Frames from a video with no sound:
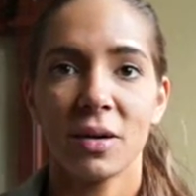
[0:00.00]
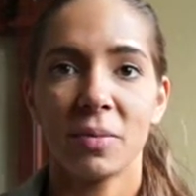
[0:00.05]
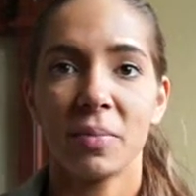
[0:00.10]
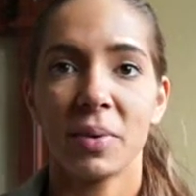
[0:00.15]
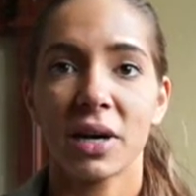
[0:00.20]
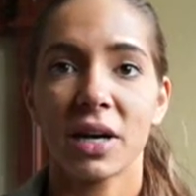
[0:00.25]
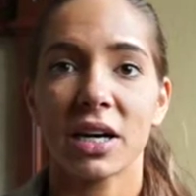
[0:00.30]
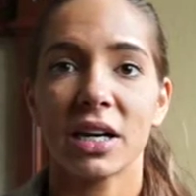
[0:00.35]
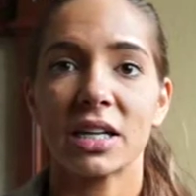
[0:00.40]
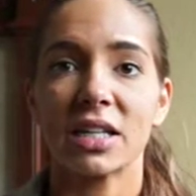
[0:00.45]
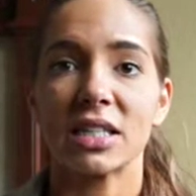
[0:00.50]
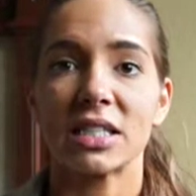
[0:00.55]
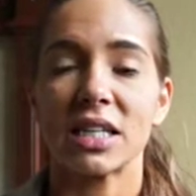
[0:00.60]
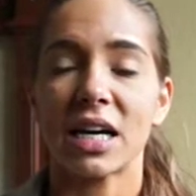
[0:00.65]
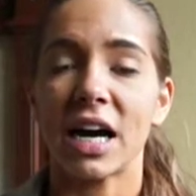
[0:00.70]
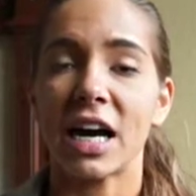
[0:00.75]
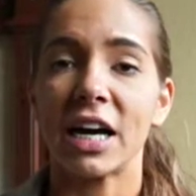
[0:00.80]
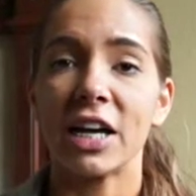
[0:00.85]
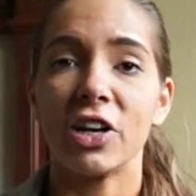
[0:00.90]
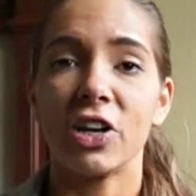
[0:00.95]
because
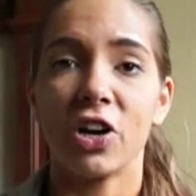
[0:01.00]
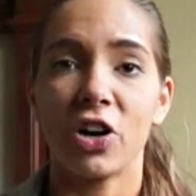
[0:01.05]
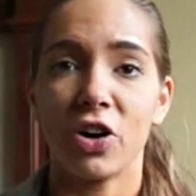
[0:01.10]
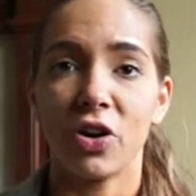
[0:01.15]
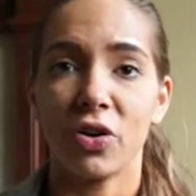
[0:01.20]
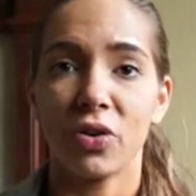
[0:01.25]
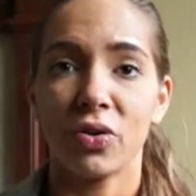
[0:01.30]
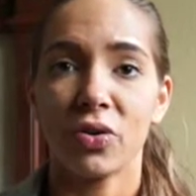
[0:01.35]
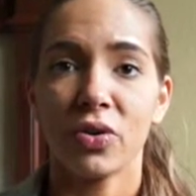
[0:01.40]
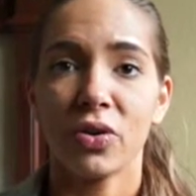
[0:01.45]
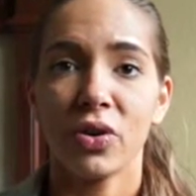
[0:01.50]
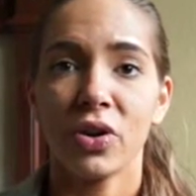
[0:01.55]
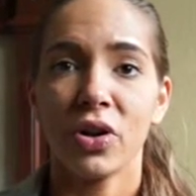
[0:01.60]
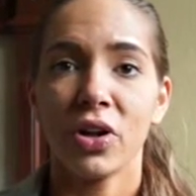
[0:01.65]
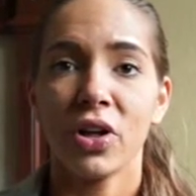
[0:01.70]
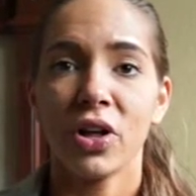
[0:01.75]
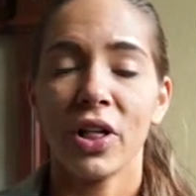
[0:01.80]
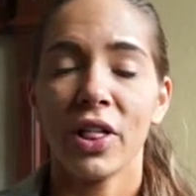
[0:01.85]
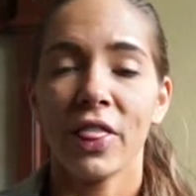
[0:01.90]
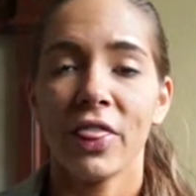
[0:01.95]
I know
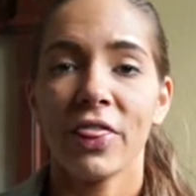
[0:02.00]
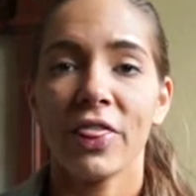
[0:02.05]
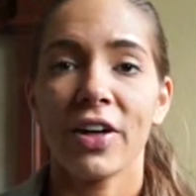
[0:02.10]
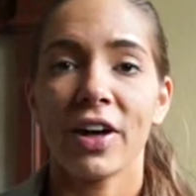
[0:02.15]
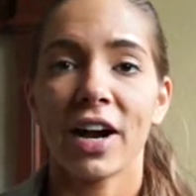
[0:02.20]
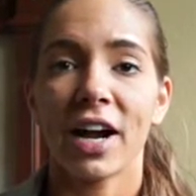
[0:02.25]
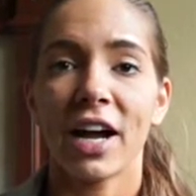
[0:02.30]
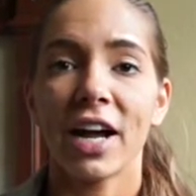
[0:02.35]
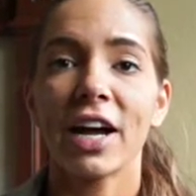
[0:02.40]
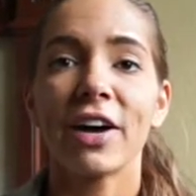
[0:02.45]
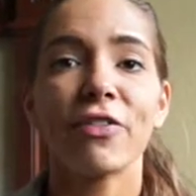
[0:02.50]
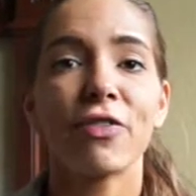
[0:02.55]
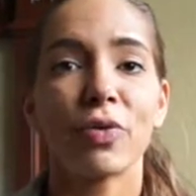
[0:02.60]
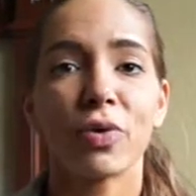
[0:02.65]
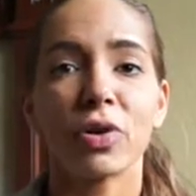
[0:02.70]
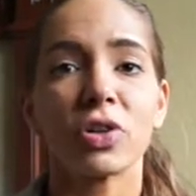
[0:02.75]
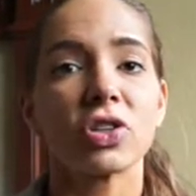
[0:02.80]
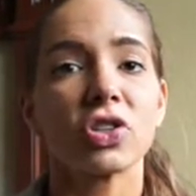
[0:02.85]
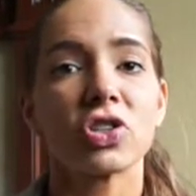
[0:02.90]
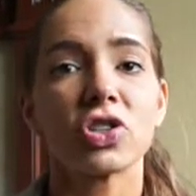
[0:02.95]
that I have
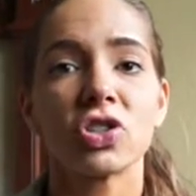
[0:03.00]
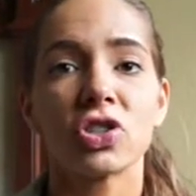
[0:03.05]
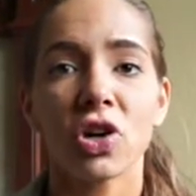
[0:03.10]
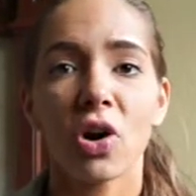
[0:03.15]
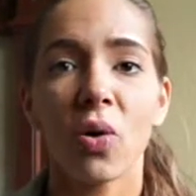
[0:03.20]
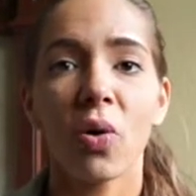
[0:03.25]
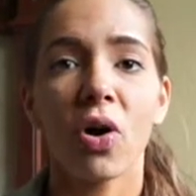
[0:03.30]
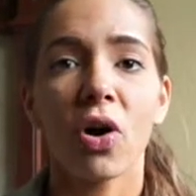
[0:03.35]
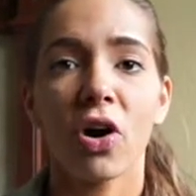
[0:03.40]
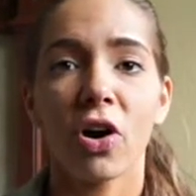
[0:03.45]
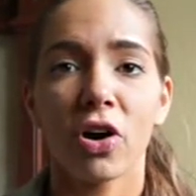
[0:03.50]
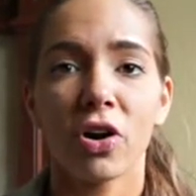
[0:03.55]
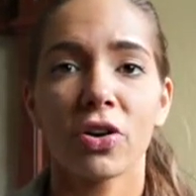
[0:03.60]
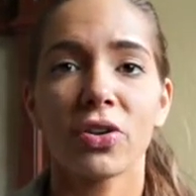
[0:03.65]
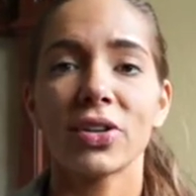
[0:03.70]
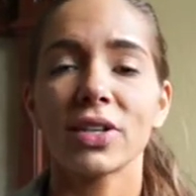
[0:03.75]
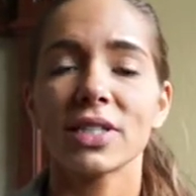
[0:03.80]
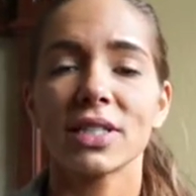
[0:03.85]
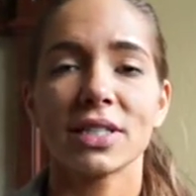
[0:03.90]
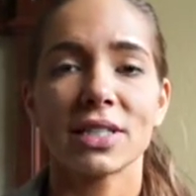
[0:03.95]
worked so
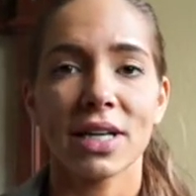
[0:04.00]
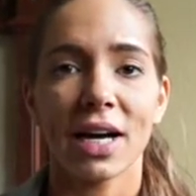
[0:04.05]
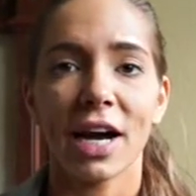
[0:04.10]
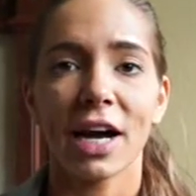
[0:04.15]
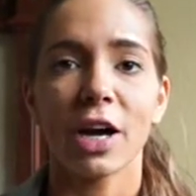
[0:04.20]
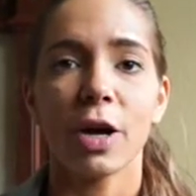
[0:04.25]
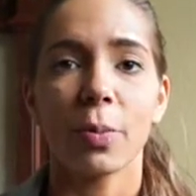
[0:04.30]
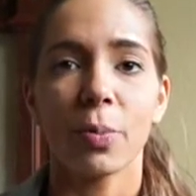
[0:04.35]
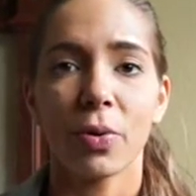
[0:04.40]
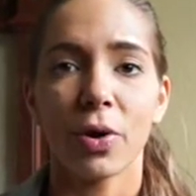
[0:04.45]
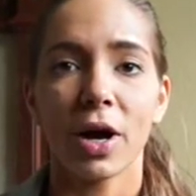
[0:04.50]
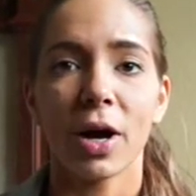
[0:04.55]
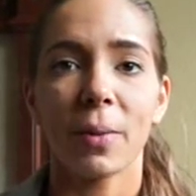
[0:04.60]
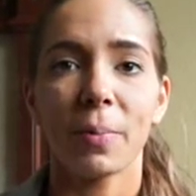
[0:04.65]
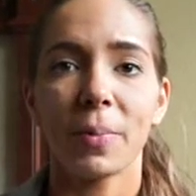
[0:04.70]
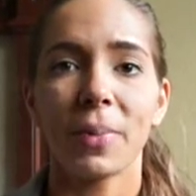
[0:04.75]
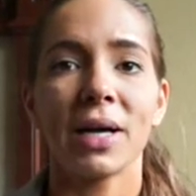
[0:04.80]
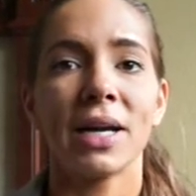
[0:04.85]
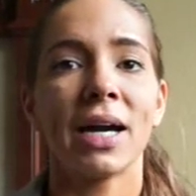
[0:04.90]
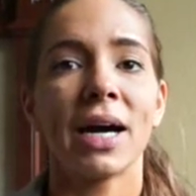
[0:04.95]
hard this entire
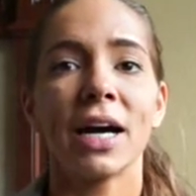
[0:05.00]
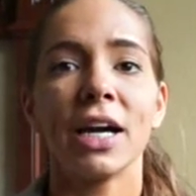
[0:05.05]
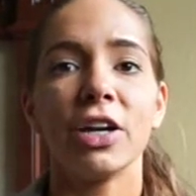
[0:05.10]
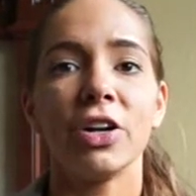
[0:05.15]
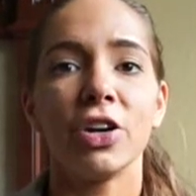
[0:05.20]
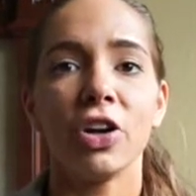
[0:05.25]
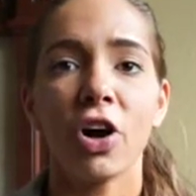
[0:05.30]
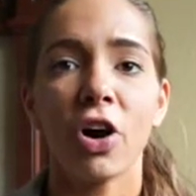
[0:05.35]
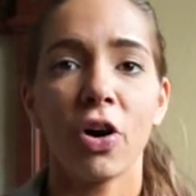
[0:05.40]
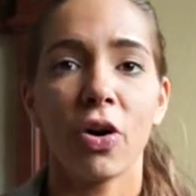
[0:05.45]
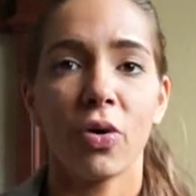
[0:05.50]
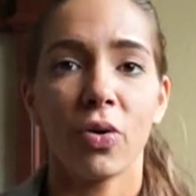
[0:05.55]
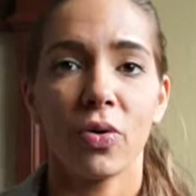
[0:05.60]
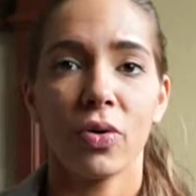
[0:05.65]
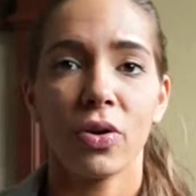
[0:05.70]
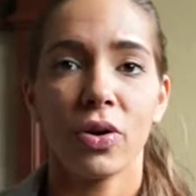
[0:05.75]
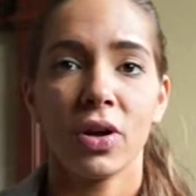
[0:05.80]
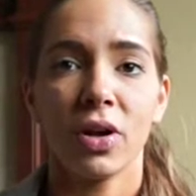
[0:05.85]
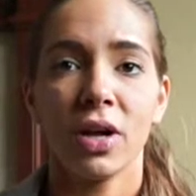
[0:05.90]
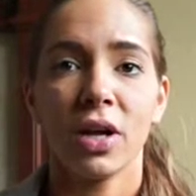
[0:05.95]
prep, and I
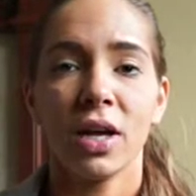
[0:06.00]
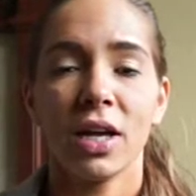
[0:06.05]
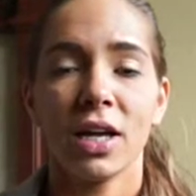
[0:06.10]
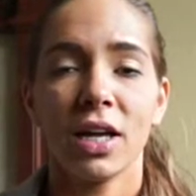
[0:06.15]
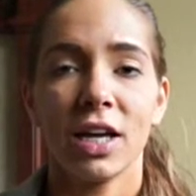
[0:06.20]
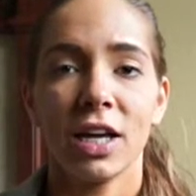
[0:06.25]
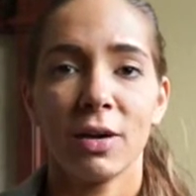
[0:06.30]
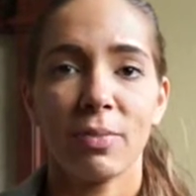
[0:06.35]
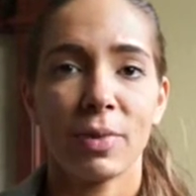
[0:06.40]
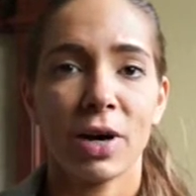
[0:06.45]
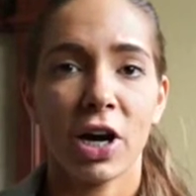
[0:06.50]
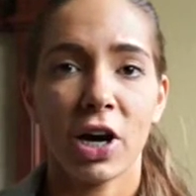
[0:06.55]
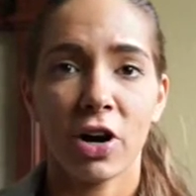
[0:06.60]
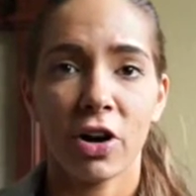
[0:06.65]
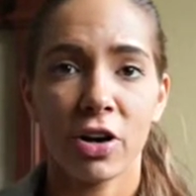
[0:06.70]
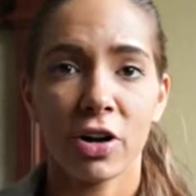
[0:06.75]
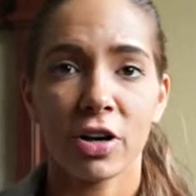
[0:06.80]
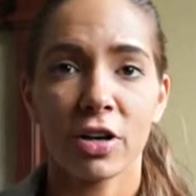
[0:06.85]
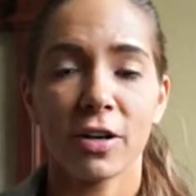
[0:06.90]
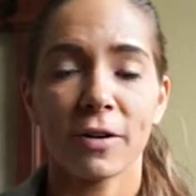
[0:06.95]
know in my
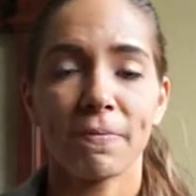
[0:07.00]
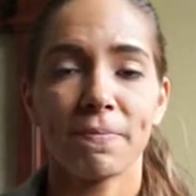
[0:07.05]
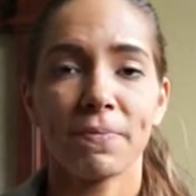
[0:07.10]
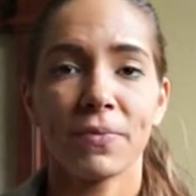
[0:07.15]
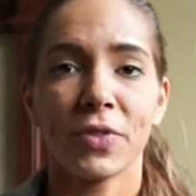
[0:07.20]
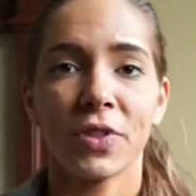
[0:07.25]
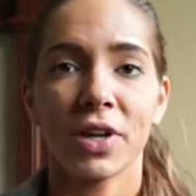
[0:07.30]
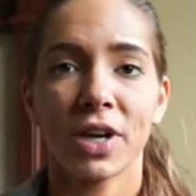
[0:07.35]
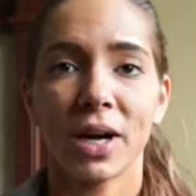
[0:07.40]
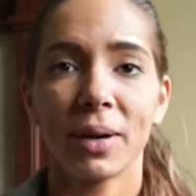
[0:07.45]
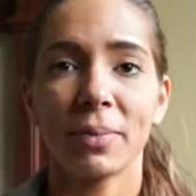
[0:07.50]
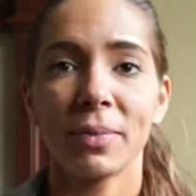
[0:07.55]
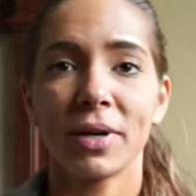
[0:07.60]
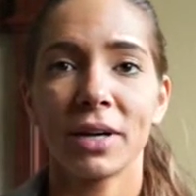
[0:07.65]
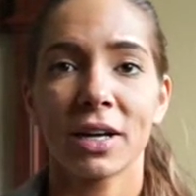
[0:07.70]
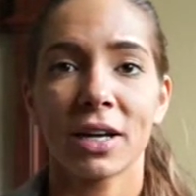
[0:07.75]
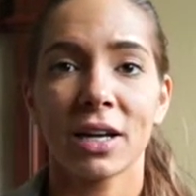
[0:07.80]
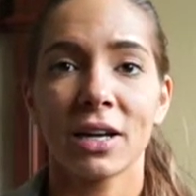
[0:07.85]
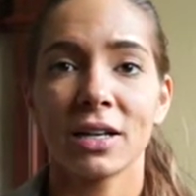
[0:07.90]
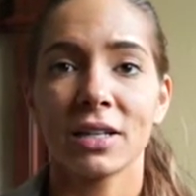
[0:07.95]
heart that I'm going
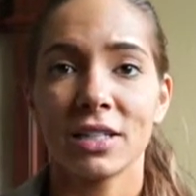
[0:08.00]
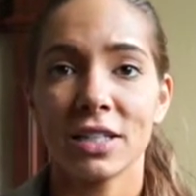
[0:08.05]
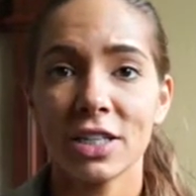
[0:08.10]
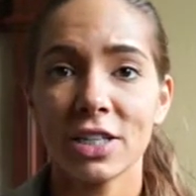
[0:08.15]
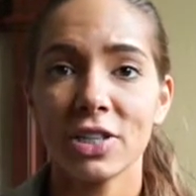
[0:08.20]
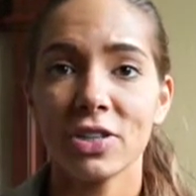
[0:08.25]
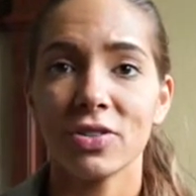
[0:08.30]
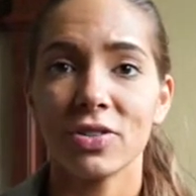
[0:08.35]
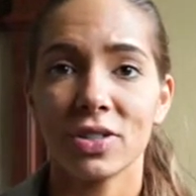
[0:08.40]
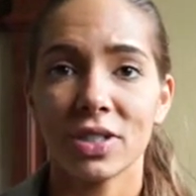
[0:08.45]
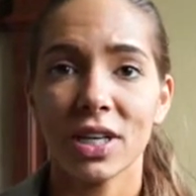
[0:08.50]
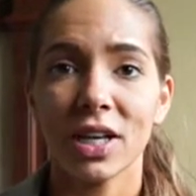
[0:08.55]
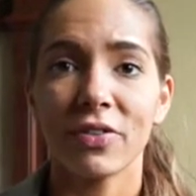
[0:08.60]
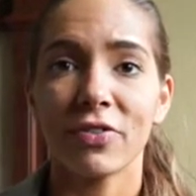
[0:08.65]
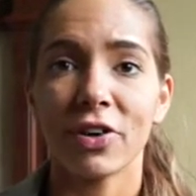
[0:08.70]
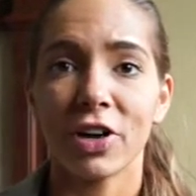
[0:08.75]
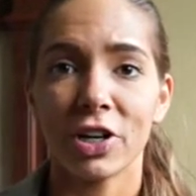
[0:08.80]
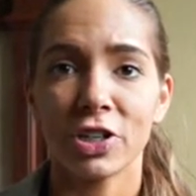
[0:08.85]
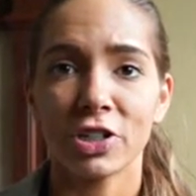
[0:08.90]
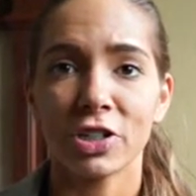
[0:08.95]
to continue to give
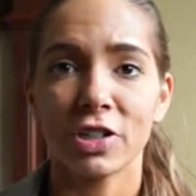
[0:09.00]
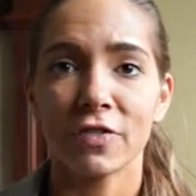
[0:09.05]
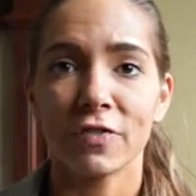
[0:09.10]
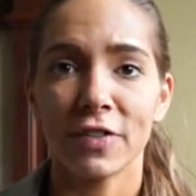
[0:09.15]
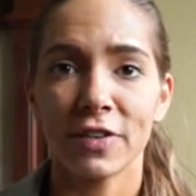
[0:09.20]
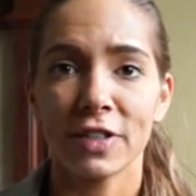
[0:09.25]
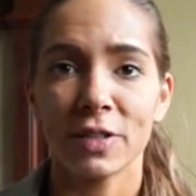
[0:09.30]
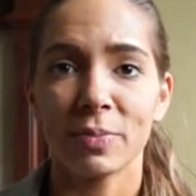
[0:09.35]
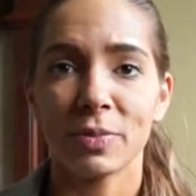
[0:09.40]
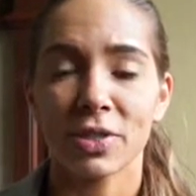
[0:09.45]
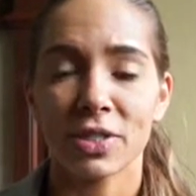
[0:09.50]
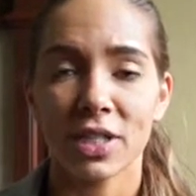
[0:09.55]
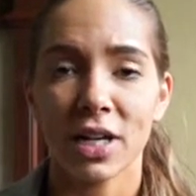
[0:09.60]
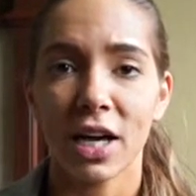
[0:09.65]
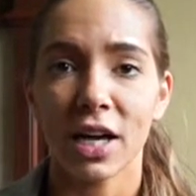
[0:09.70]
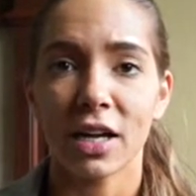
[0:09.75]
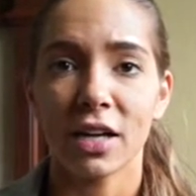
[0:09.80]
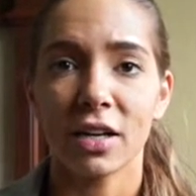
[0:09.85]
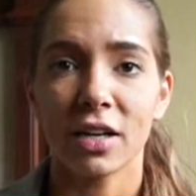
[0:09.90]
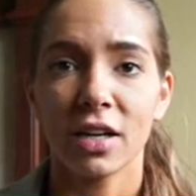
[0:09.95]

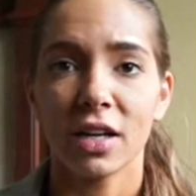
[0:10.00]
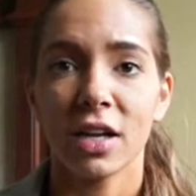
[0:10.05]
150%